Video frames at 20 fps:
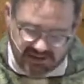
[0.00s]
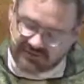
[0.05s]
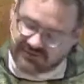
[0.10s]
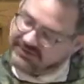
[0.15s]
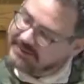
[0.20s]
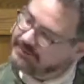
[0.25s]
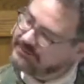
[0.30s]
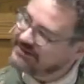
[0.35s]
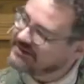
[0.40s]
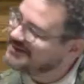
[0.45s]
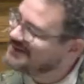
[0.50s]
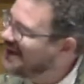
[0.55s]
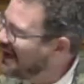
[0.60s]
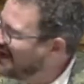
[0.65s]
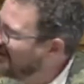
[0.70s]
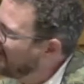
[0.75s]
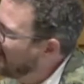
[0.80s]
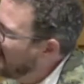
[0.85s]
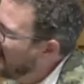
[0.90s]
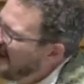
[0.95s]
seems that
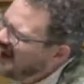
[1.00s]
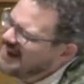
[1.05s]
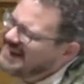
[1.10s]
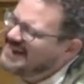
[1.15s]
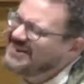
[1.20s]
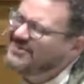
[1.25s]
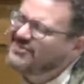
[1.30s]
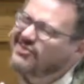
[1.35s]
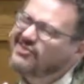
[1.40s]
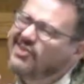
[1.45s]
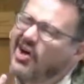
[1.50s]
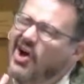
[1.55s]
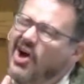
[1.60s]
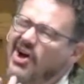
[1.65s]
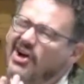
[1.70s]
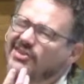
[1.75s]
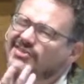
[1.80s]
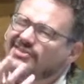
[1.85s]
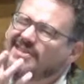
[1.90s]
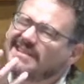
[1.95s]
David has
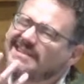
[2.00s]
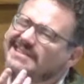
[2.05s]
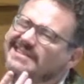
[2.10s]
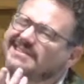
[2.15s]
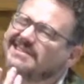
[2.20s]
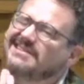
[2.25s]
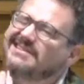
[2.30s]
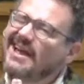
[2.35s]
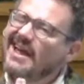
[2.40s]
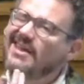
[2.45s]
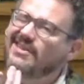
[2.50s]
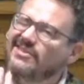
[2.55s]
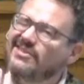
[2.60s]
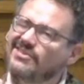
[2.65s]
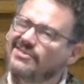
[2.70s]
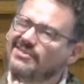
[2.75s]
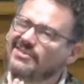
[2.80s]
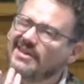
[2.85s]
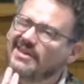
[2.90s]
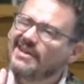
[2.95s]
lost a
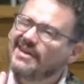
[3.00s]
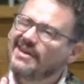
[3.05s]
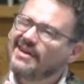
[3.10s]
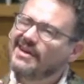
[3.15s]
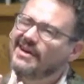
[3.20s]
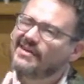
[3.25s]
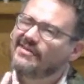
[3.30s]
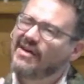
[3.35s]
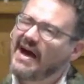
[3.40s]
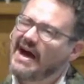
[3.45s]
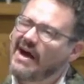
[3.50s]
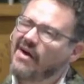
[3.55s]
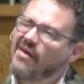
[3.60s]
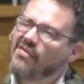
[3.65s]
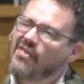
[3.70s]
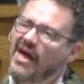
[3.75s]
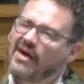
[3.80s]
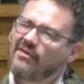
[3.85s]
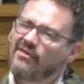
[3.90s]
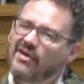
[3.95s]
sense of how
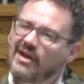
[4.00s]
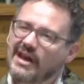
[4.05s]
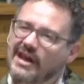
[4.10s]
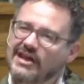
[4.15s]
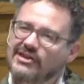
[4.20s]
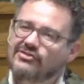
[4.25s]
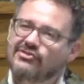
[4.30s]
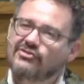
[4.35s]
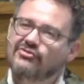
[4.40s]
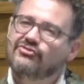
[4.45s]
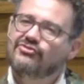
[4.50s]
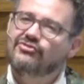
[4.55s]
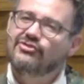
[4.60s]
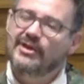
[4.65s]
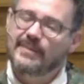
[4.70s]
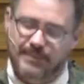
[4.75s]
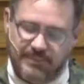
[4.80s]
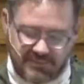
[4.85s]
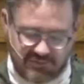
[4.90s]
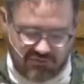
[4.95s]
that
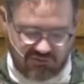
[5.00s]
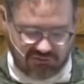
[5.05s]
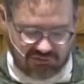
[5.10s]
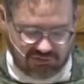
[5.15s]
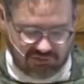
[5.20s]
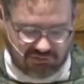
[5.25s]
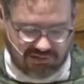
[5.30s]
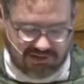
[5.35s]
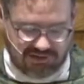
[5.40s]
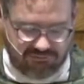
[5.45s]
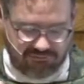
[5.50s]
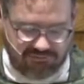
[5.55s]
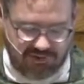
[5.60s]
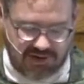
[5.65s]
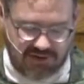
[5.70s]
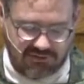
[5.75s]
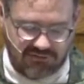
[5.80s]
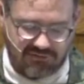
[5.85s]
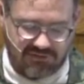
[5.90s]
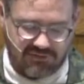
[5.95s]
relationship truly
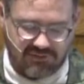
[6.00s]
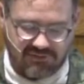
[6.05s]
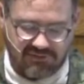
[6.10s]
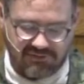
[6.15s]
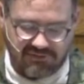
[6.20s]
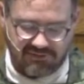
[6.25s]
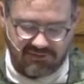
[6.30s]
functions.